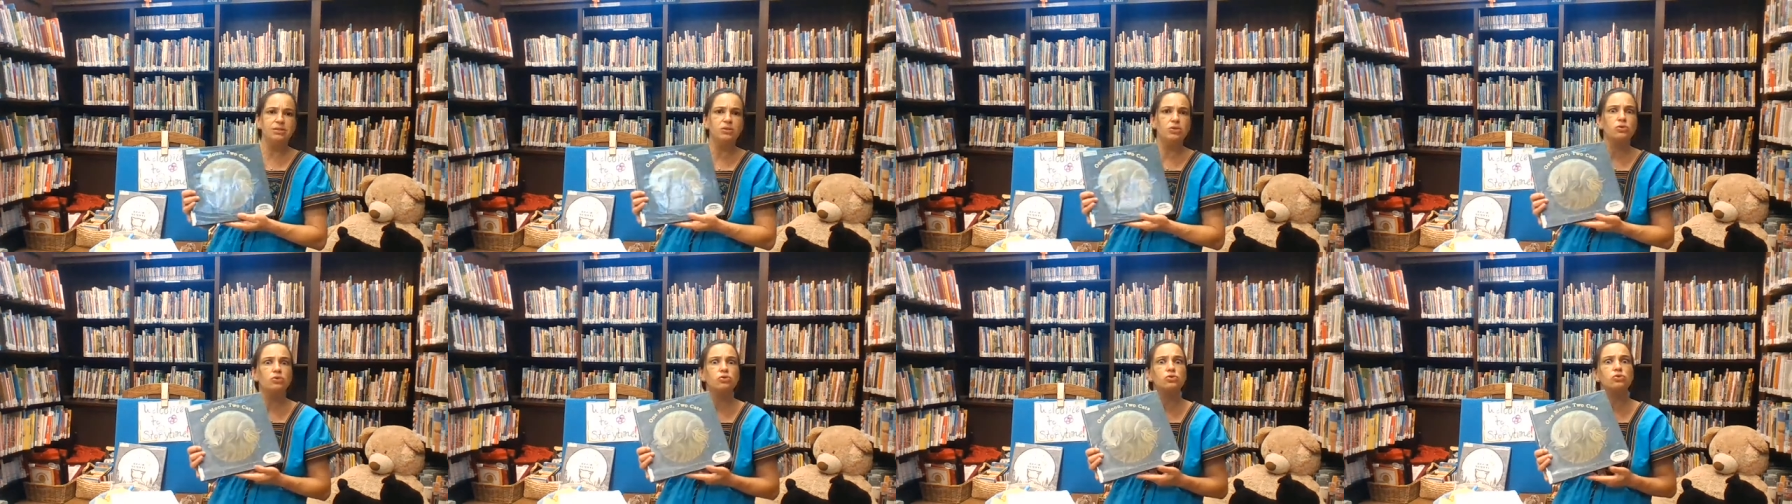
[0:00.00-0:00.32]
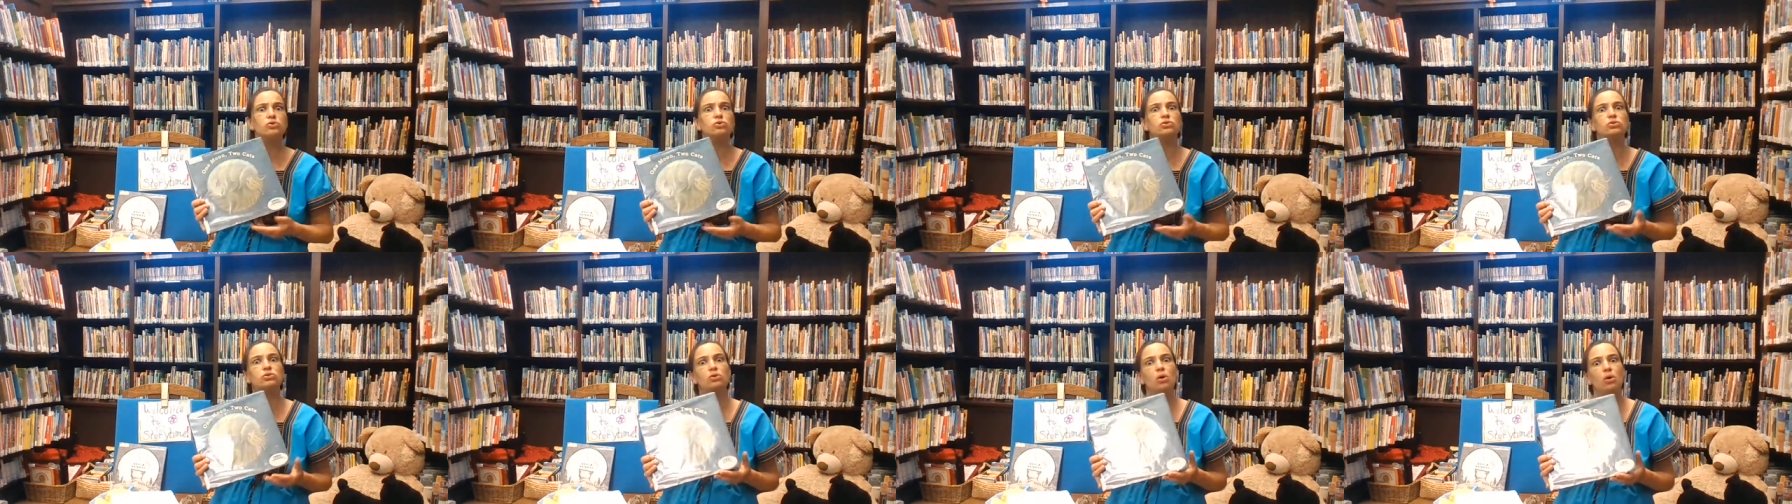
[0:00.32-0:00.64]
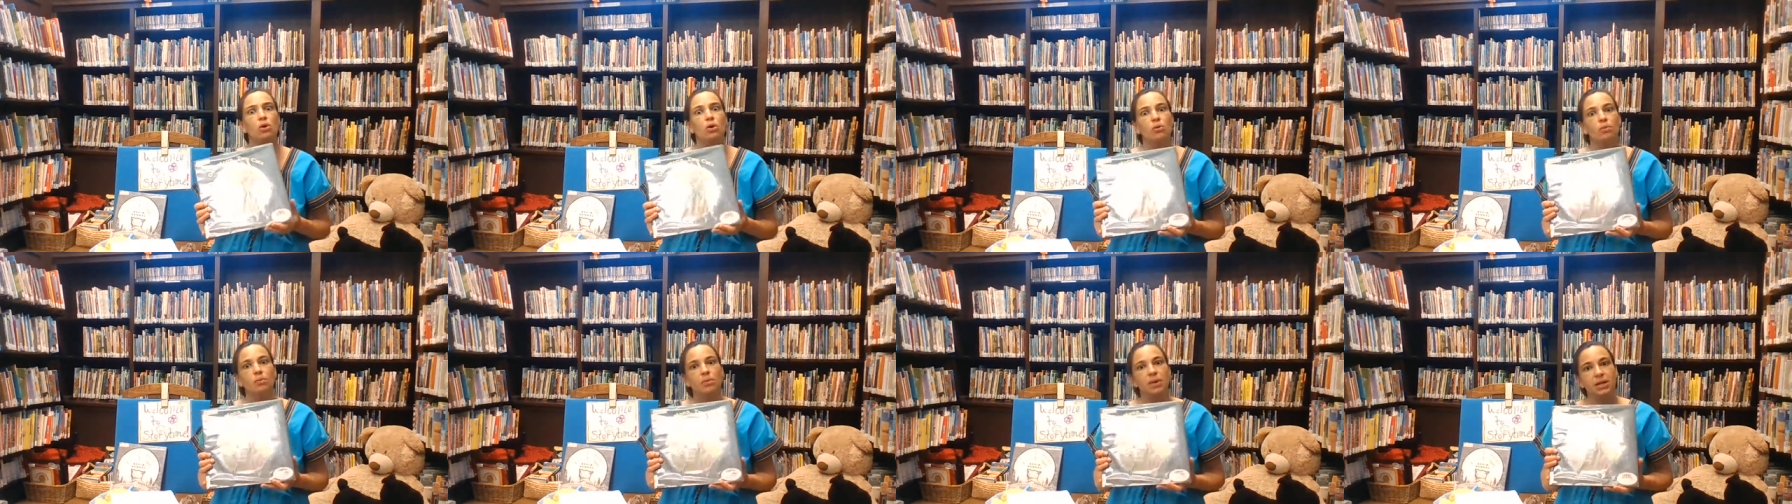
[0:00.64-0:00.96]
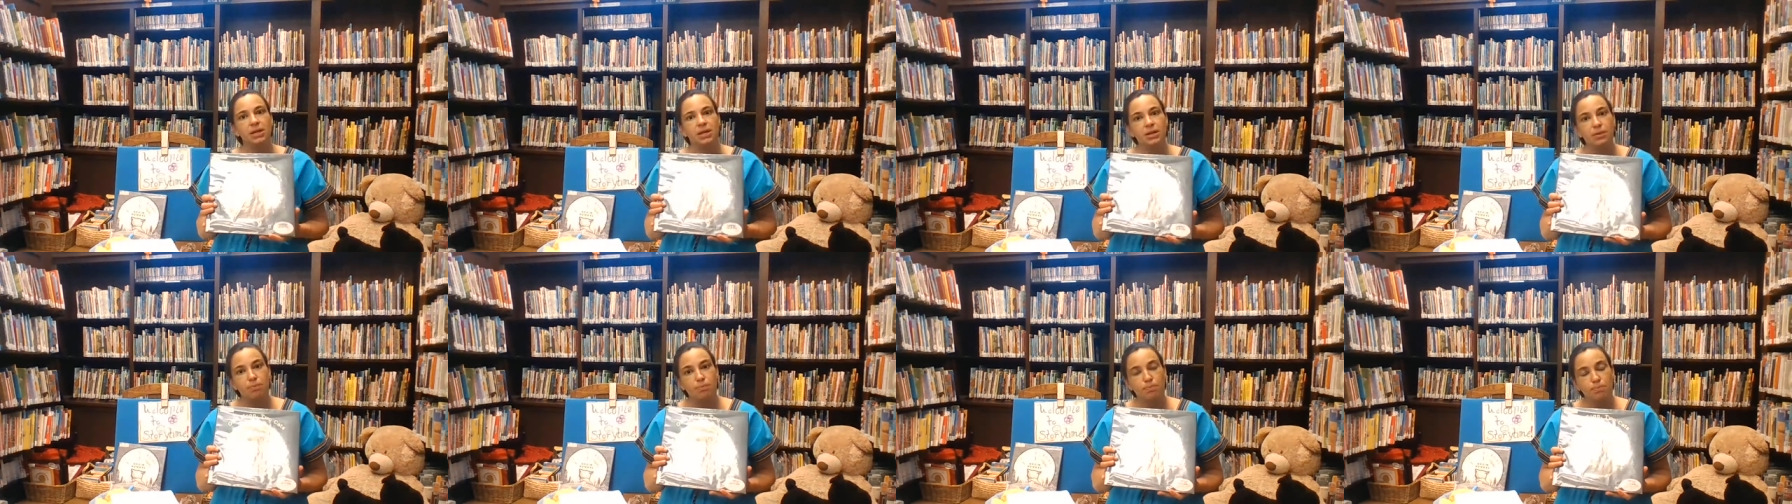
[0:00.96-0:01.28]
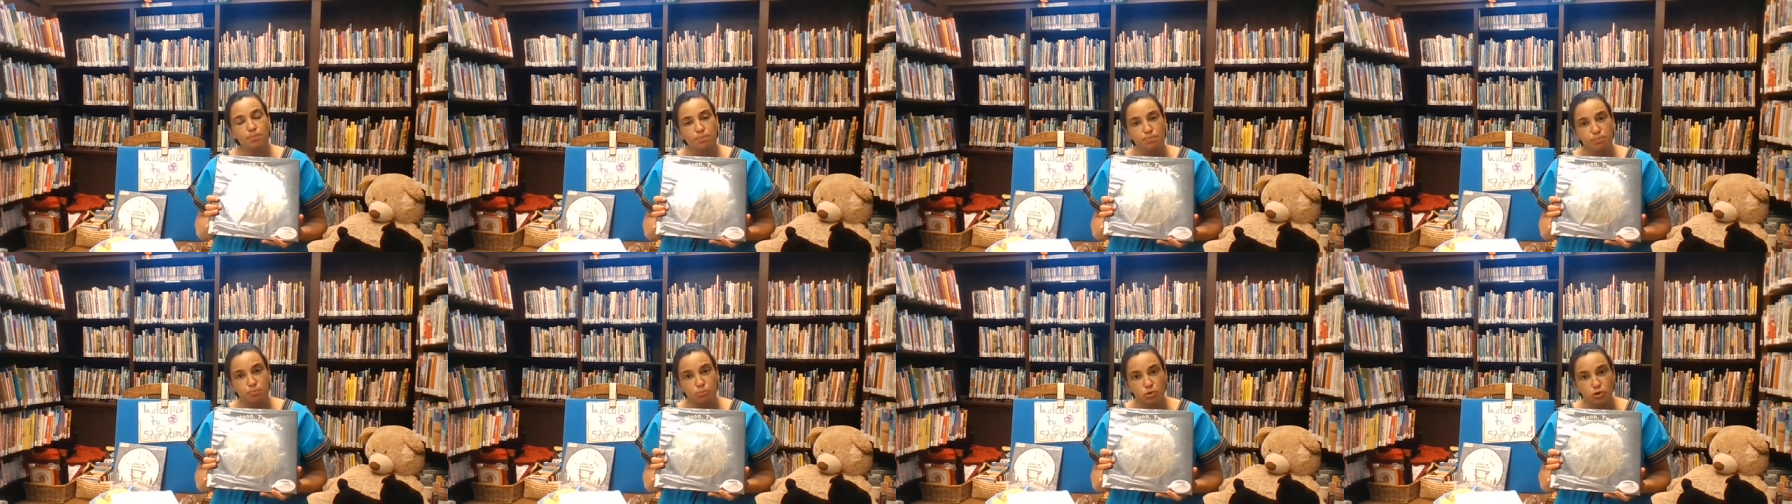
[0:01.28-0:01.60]
There's so many
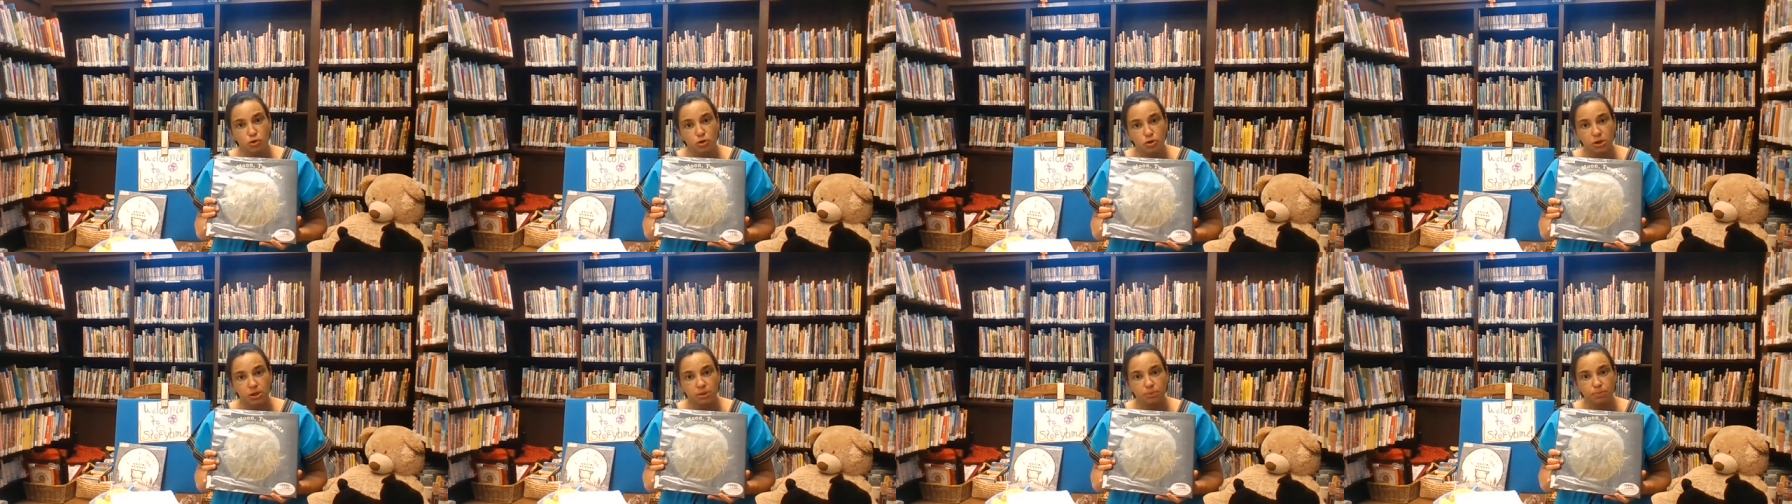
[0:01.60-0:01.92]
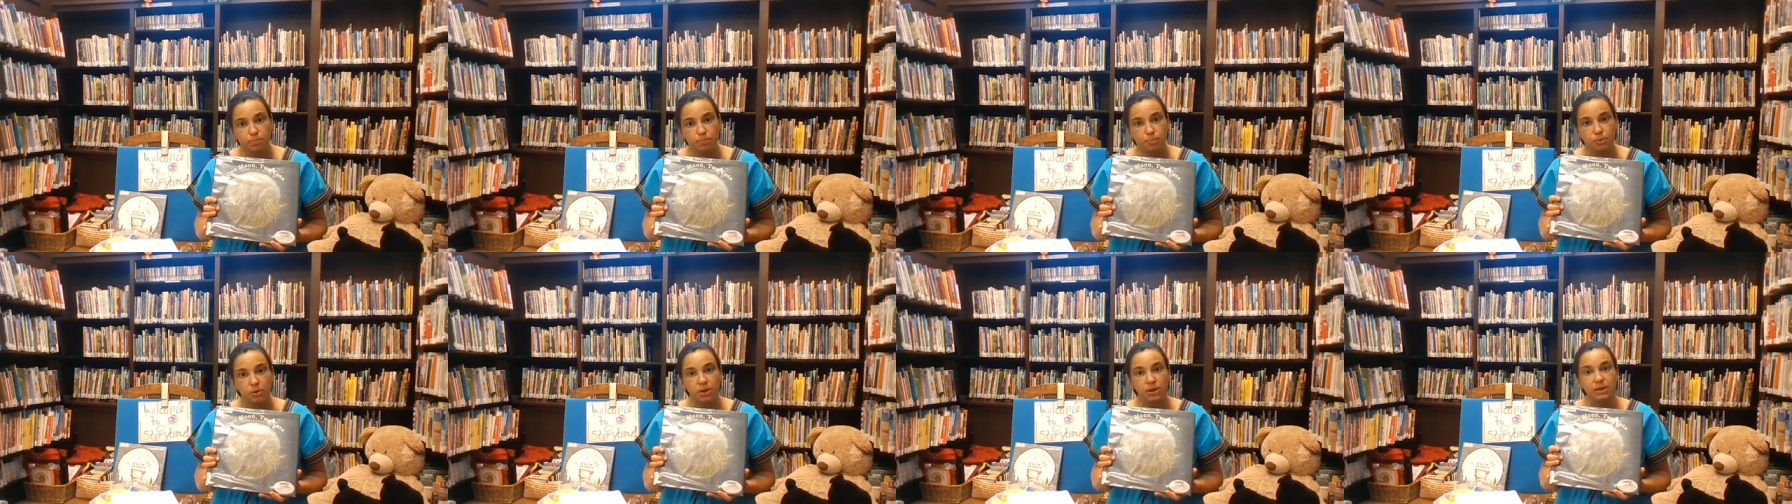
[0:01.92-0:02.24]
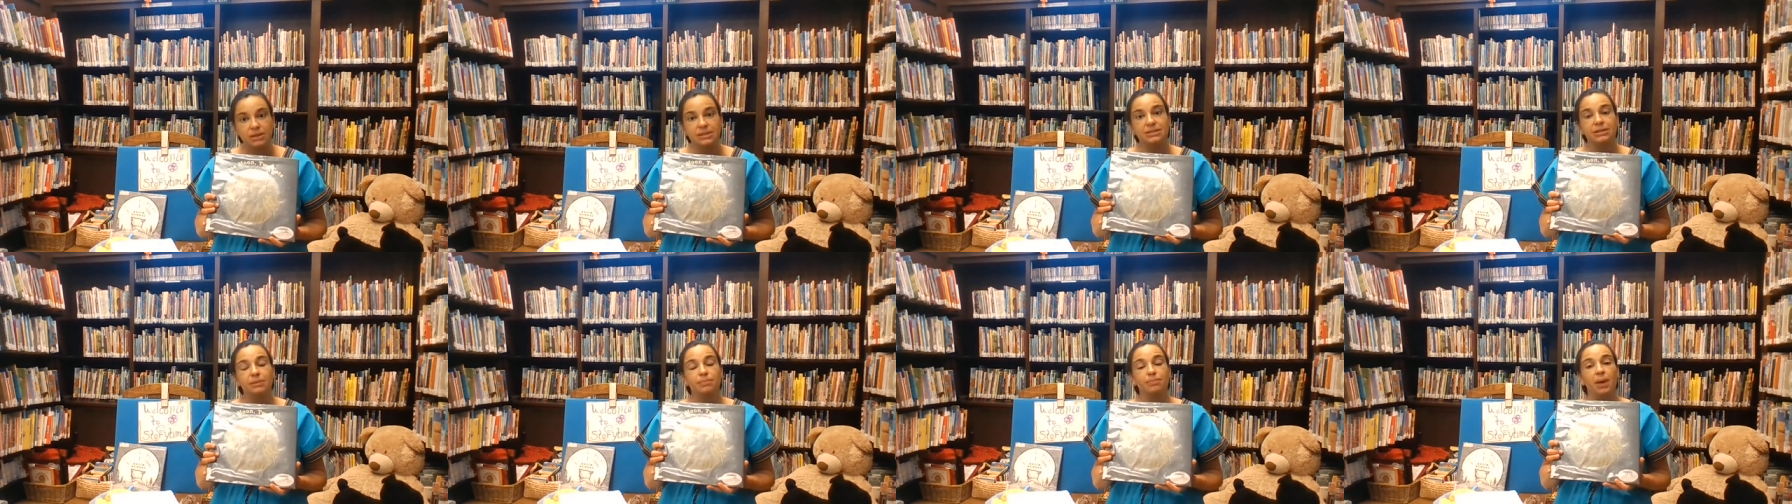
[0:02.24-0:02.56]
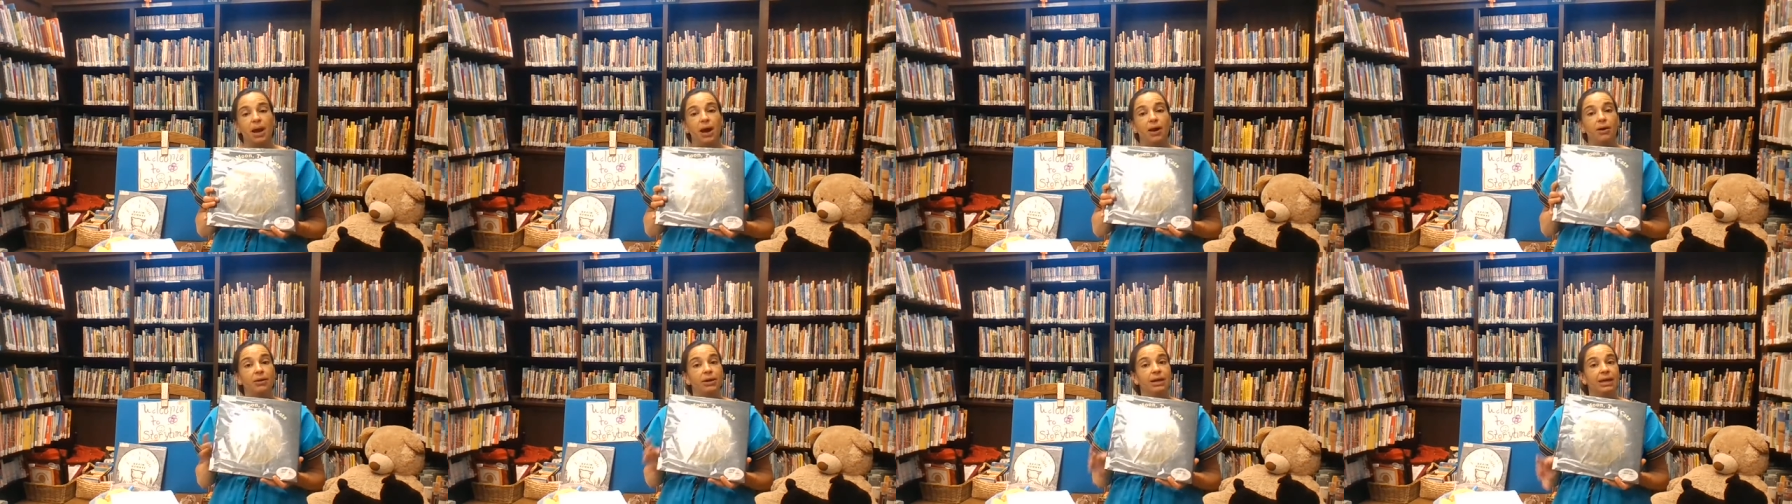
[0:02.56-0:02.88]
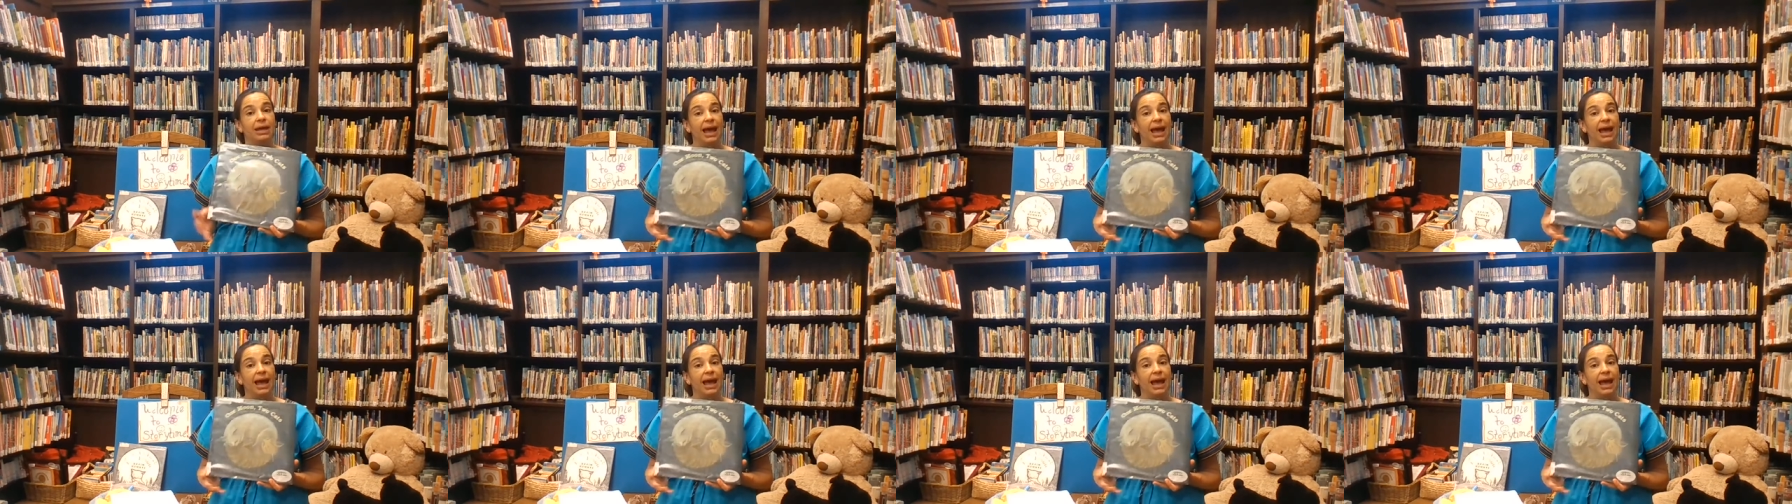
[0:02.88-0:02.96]
good books about